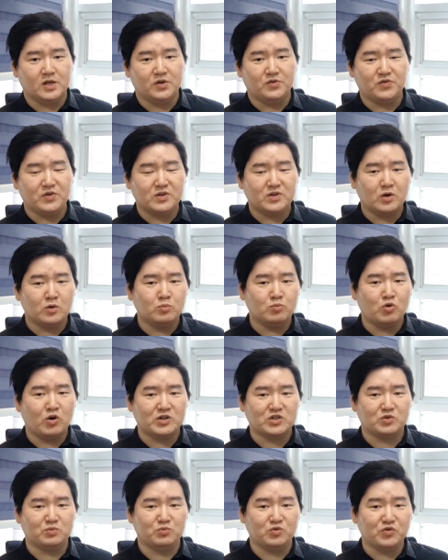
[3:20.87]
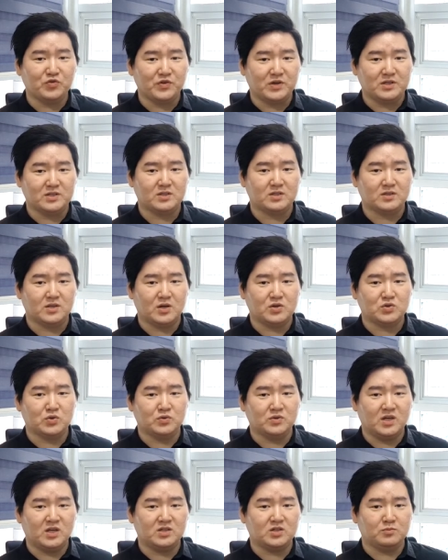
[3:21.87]
If you don't watch movies, there's
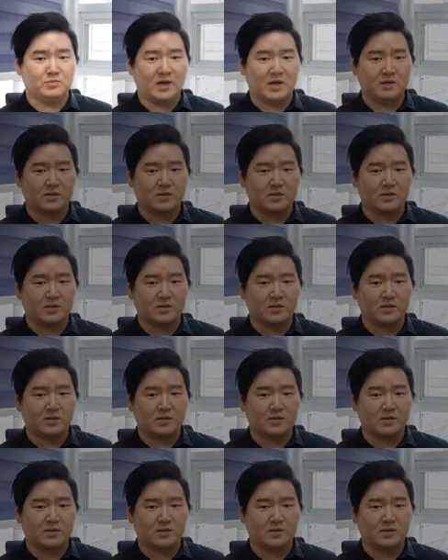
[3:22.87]
no need to